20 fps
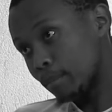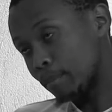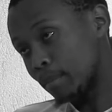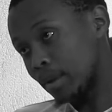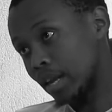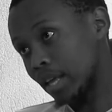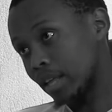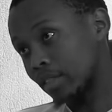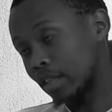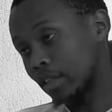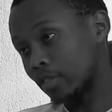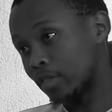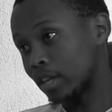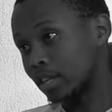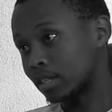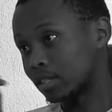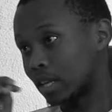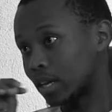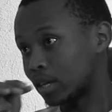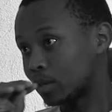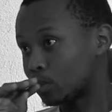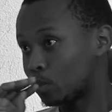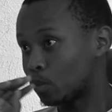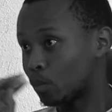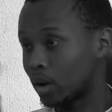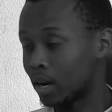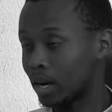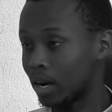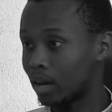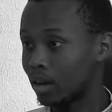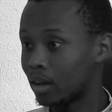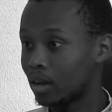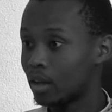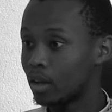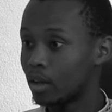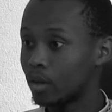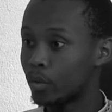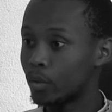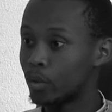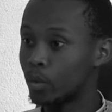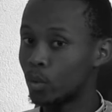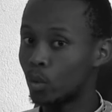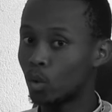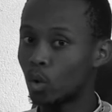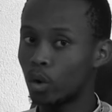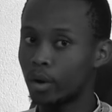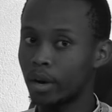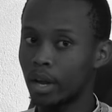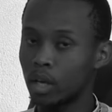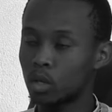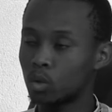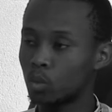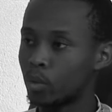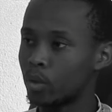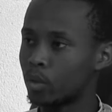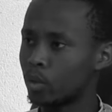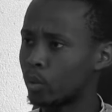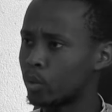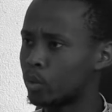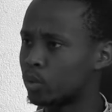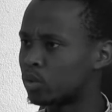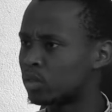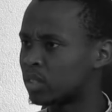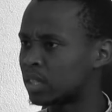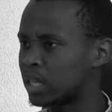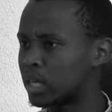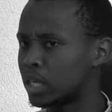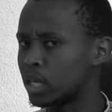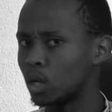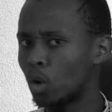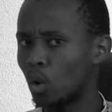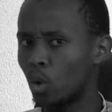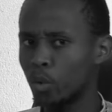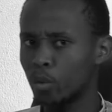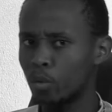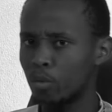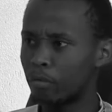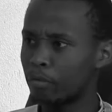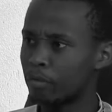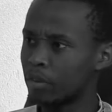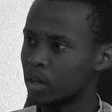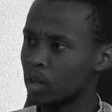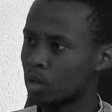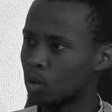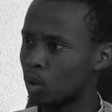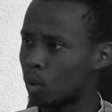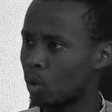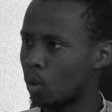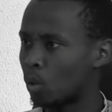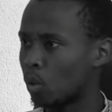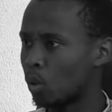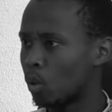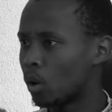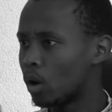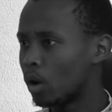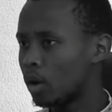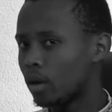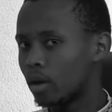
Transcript: meaning the things that when you connect with, or you see, or you feel, or